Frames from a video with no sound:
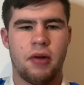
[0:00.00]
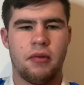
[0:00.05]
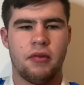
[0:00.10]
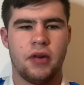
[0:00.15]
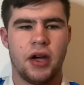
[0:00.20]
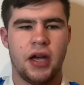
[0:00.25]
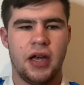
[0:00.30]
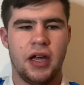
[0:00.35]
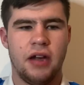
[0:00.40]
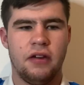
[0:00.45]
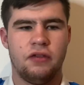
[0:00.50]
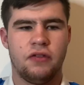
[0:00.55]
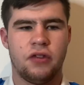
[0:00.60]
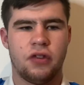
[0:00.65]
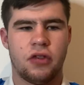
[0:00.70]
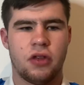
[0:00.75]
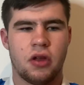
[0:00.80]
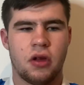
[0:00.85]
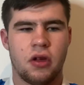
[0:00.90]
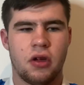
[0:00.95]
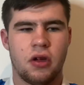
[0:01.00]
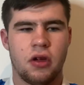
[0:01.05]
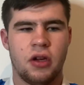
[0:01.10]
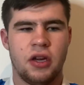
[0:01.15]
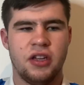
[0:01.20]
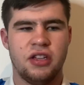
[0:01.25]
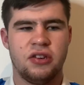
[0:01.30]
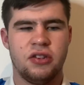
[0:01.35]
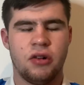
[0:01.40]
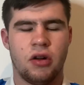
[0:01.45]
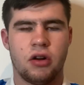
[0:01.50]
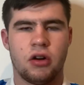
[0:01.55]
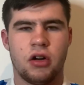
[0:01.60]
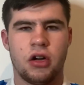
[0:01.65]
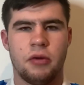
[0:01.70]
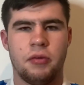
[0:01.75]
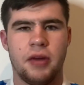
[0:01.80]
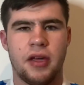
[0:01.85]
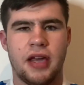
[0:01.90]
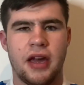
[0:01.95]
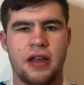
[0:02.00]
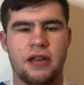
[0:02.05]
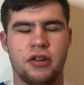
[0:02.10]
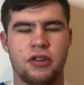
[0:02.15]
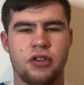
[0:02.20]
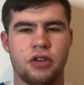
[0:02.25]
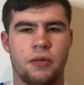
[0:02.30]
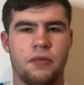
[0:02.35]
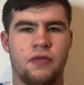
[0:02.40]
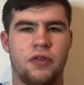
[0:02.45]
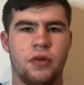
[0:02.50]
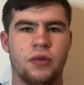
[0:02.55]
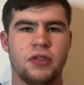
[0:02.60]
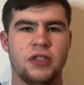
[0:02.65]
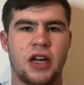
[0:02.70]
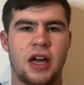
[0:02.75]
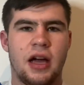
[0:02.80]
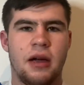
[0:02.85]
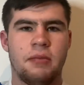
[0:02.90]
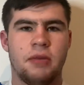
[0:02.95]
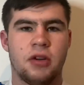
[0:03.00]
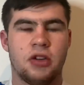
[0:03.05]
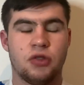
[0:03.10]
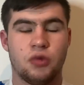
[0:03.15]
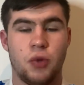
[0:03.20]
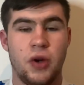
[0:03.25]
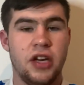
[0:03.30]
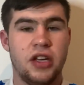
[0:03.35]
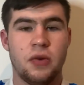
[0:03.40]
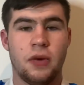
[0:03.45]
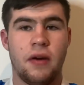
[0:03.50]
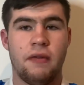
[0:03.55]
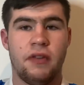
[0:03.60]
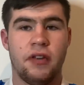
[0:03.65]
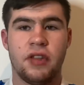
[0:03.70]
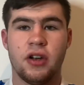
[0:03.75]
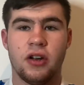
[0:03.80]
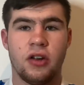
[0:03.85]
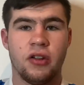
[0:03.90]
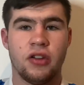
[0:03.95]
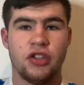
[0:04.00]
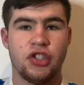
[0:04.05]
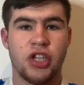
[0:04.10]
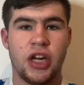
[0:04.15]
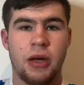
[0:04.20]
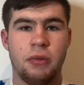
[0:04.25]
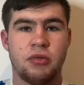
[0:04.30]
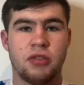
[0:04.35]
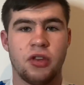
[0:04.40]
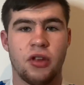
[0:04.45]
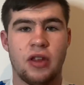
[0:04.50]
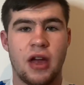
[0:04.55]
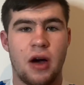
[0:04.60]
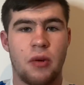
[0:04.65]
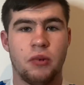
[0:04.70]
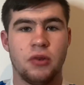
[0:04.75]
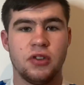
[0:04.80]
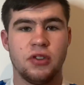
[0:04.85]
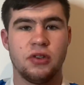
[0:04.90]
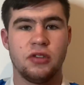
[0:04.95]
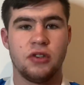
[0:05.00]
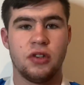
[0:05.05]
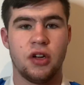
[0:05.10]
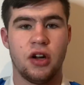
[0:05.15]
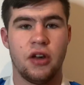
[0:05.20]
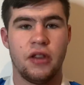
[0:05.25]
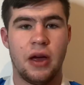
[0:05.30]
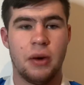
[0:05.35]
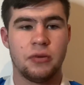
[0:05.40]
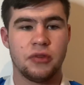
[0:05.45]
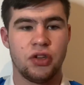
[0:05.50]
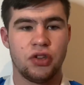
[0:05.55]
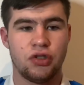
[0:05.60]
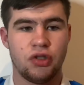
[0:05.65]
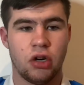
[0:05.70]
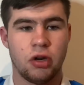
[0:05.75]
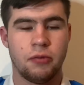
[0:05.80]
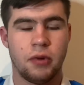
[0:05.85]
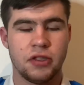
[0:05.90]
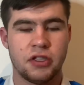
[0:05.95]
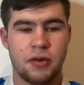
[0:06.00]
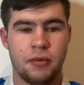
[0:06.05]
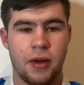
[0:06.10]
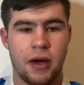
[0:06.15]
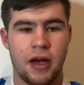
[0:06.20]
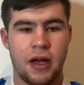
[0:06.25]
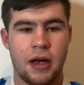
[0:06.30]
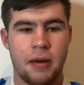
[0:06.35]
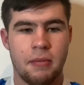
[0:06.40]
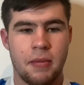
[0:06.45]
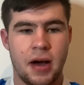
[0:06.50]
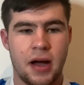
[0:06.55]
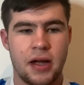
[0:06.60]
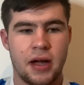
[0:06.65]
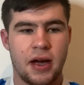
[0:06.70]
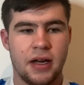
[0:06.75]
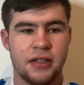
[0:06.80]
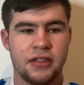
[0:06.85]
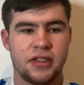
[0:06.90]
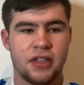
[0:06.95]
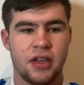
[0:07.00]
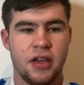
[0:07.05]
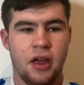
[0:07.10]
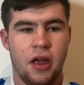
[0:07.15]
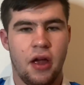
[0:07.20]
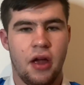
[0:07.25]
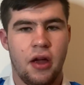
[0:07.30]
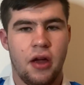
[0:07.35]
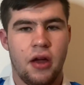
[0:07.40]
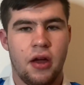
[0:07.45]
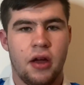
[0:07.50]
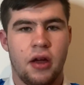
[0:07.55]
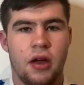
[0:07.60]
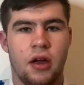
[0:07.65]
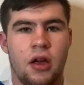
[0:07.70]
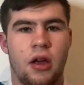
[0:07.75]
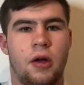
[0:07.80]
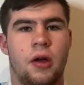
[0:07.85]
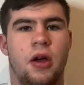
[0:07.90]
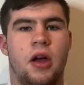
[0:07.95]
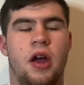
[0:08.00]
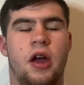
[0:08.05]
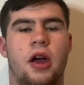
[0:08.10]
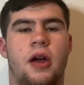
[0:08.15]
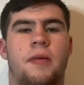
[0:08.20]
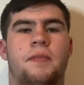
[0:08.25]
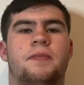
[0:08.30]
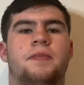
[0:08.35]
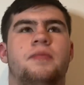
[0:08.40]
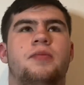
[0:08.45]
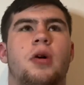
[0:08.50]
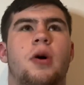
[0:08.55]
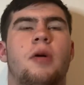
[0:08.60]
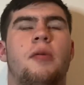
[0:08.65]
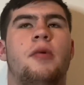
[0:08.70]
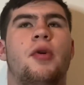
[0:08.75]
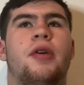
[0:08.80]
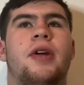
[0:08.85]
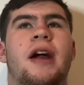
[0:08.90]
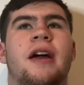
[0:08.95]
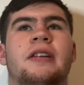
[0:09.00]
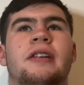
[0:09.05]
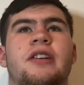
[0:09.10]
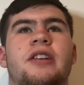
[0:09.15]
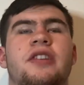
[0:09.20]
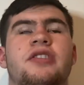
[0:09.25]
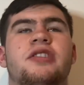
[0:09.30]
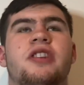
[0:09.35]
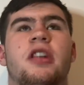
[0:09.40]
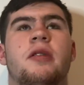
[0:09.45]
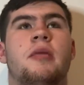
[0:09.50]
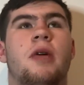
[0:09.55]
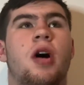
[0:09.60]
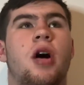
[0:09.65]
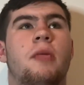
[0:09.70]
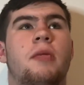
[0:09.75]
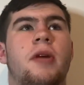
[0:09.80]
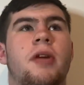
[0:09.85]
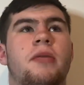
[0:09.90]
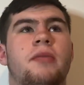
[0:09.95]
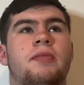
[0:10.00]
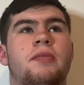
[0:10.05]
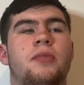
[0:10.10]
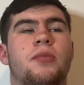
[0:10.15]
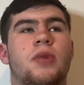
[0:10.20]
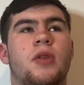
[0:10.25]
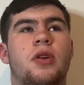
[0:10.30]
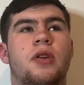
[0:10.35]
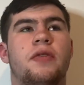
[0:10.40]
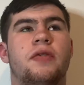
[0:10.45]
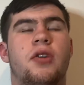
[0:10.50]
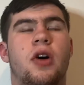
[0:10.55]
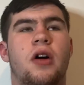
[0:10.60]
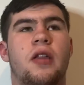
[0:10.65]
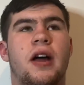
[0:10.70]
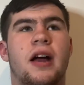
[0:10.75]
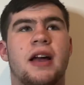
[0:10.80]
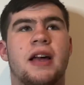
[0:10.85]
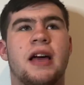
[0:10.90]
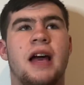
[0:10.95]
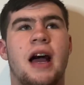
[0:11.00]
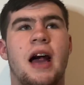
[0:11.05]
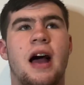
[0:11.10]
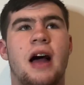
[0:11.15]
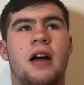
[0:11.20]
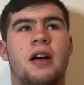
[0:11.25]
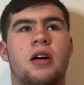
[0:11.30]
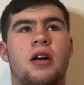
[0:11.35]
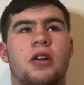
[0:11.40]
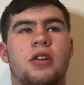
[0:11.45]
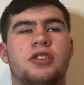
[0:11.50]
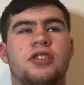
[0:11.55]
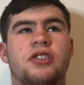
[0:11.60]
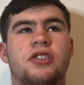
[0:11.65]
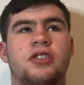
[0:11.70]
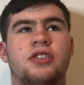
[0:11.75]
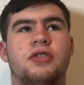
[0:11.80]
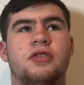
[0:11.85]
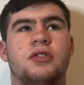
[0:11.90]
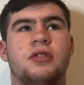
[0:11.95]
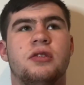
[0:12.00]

relieved that he's not going to be getting the job full time, because we do everything on the cheap, so that was, you know, that was a strong possibility in my eyes. Probable candidates at the moment, you've got that Carlos,